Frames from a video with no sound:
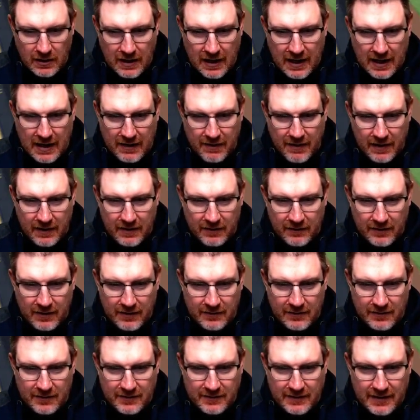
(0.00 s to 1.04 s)
and that is
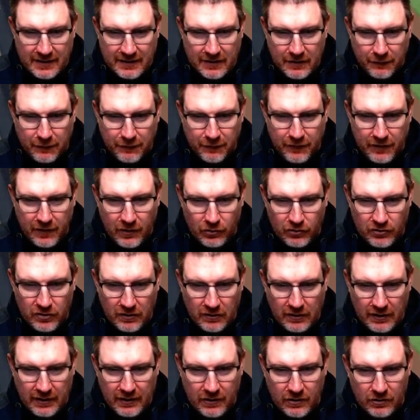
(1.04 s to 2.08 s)
into center field. De
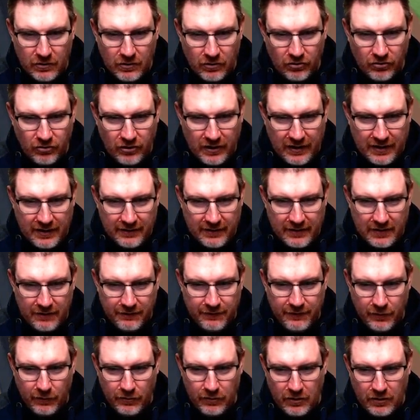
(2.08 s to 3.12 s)
Leon looks like he's going to
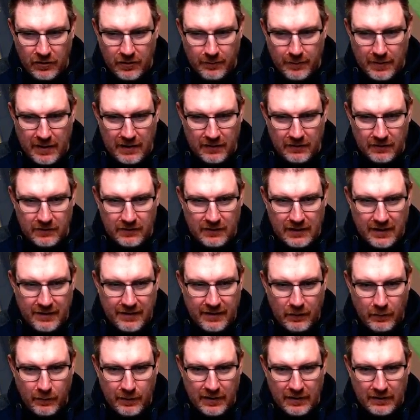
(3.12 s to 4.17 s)
field it on the bounce, and then
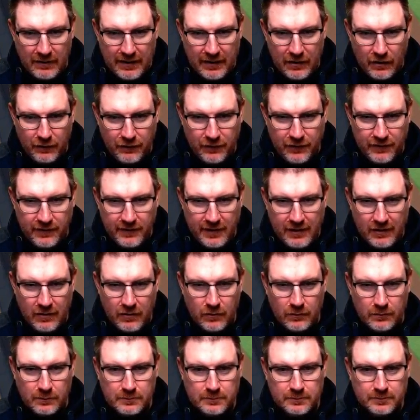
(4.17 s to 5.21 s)
it'll be a lead-off single.